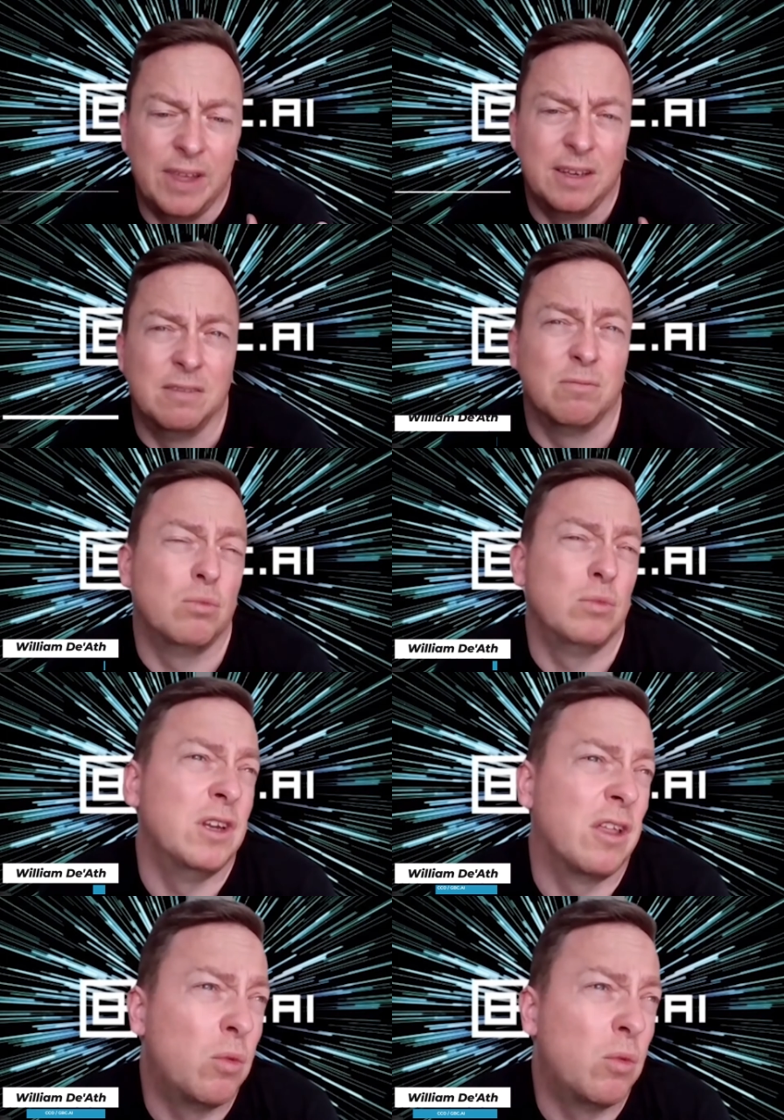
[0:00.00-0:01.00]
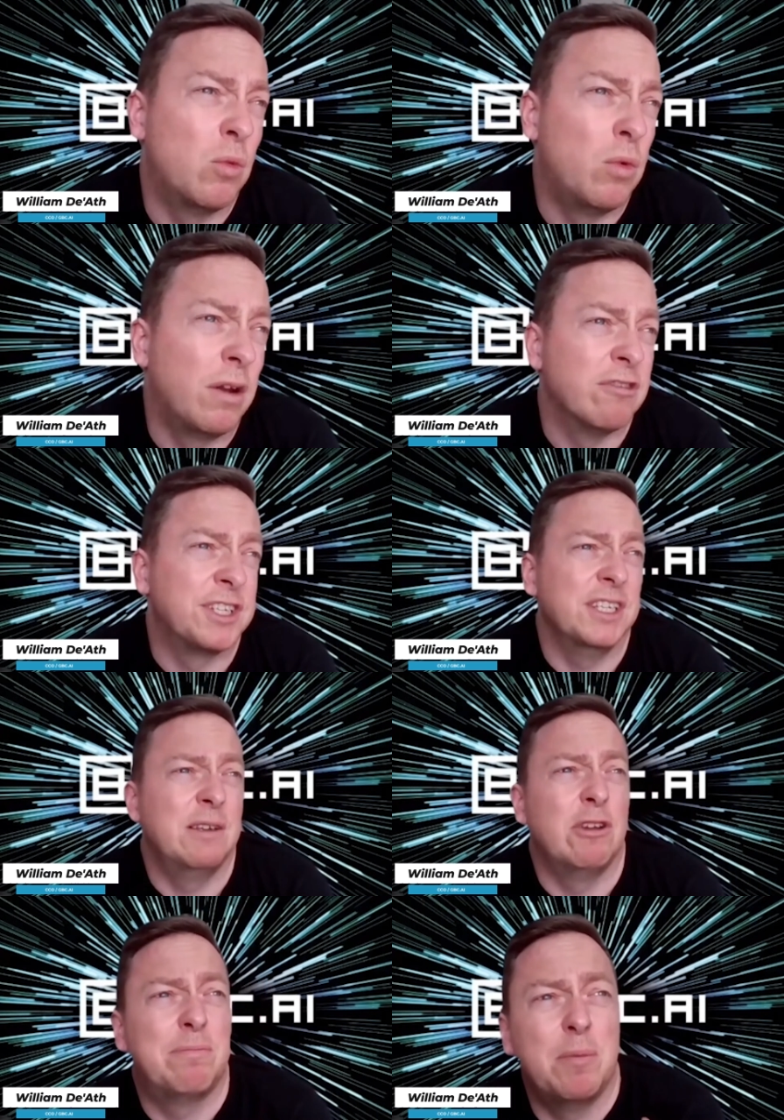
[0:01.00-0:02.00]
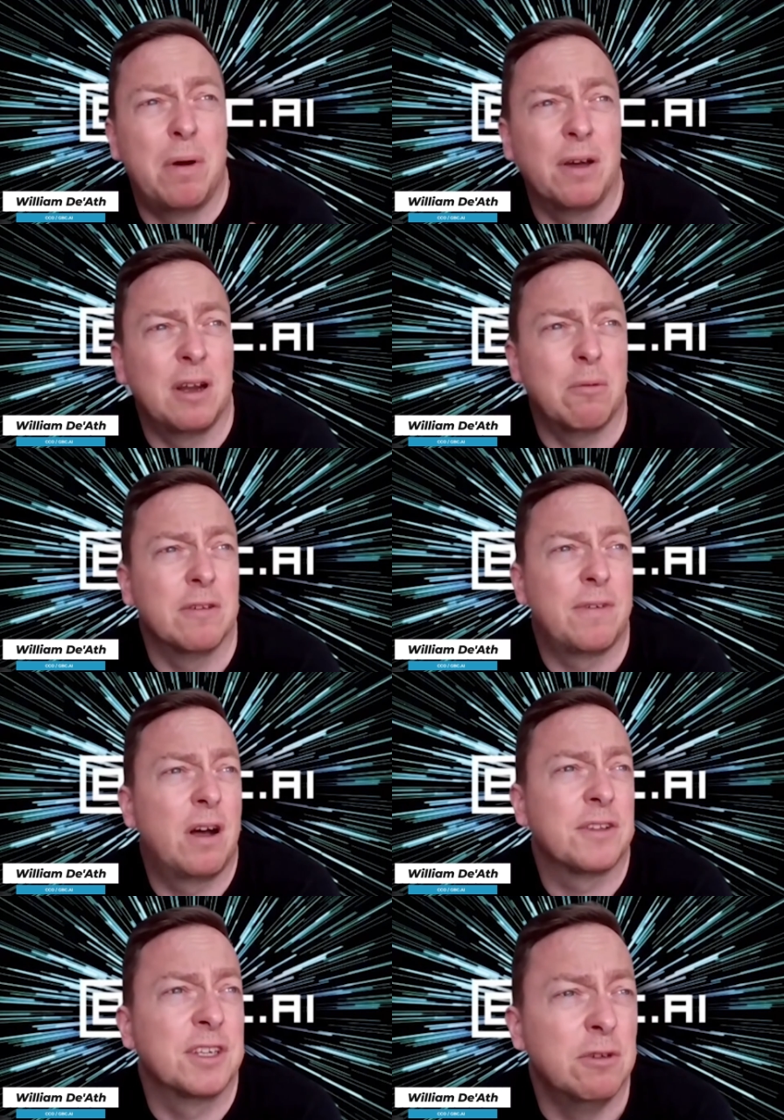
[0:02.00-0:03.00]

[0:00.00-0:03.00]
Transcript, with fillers: then another one recently, we, we partnered up with Avata,